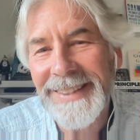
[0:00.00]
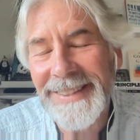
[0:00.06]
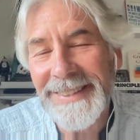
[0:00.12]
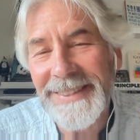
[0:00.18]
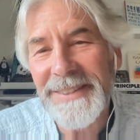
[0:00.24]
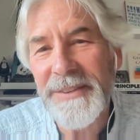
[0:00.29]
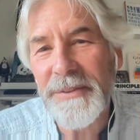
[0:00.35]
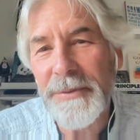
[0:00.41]

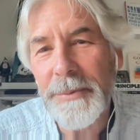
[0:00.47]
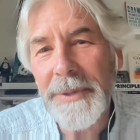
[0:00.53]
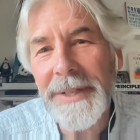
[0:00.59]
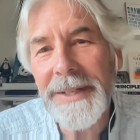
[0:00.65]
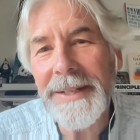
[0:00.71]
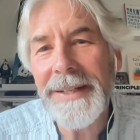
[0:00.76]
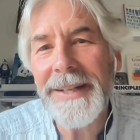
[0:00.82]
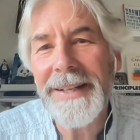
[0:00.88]
is
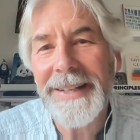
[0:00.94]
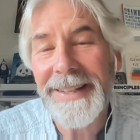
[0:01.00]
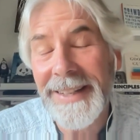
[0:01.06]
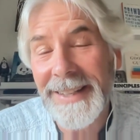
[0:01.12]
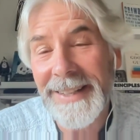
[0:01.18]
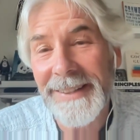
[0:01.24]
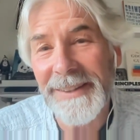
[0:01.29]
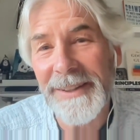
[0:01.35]
3
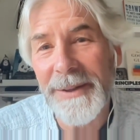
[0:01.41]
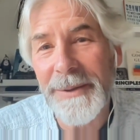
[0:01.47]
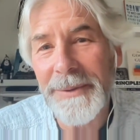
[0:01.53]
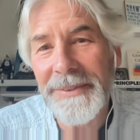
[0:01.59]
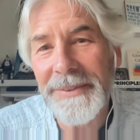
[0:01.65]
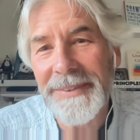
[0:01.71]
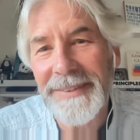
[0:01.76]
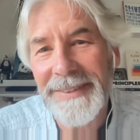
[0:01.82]

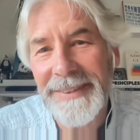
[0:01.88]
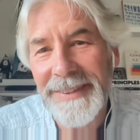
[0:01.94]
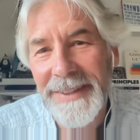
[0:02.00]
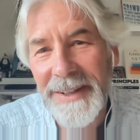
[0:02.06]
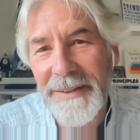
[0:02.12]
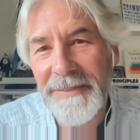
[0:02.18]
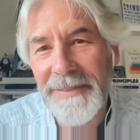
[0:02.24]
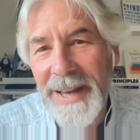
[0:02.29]
kilos
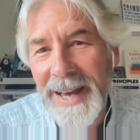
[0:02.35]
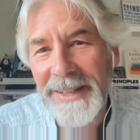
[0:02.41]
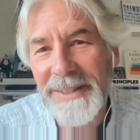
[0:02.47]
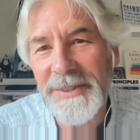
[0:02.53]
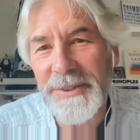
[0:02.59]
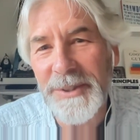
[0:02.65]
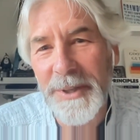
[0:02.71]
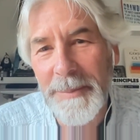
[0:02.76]
of
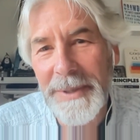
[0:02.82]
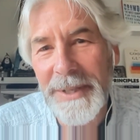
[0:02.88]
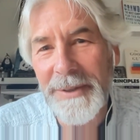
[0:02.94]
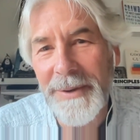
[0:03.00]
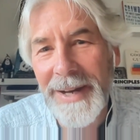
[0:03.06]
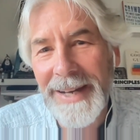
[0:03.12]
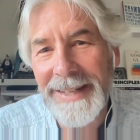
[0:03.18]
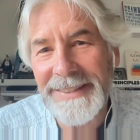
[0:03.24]
extra
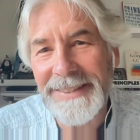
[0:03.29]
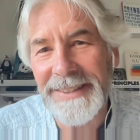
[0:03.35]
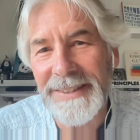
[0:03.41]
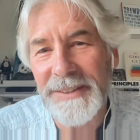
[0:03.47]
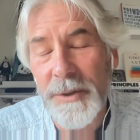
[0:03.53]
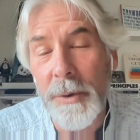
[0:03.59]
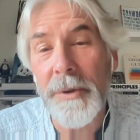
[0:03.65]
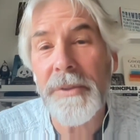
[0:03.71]
amino
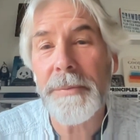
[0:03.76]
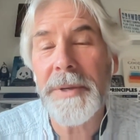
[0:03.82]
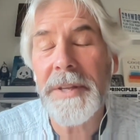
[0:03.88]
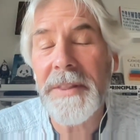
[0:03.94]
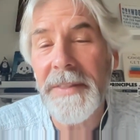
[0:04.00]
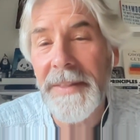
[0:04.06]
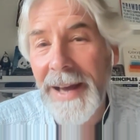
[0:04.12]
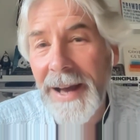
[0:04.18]
acids or
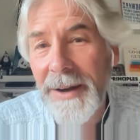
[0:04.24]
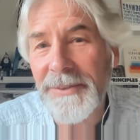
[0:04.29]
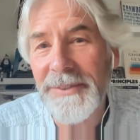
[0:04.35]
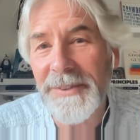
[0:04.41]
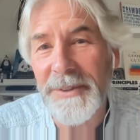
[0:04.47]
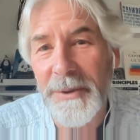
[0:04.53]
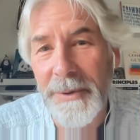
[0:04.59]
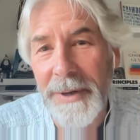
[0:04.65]

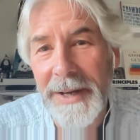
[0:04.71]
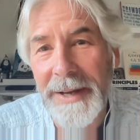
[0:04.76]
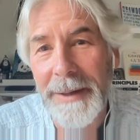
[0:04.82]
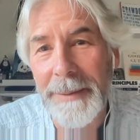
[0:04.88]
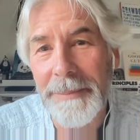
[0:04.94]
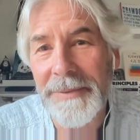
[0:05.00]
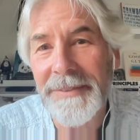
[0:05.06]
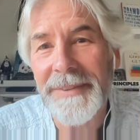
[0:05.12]
3,000
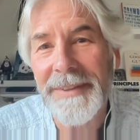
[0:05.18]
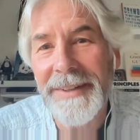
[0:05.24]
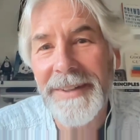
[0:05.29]
grams